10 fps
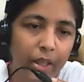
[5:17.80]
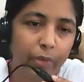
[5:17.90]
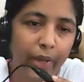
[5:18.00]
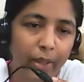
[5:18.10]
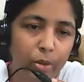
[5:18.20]

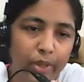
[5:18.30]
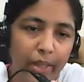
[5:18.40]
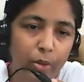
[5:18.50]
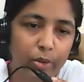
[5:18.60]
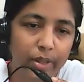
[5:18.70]

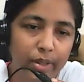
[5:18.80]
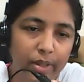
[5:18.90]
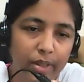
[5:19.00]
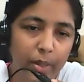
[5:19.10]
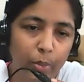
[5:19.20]
Phagocytosis
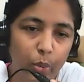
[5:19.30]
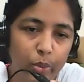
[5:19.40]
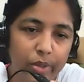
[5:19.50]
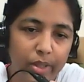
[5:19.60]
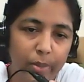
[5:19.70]
is the
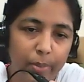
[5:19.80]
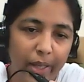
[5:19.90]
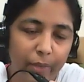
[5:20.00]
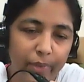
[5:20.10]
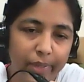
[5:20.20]
process
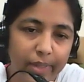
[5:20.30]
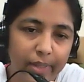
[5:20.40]
by which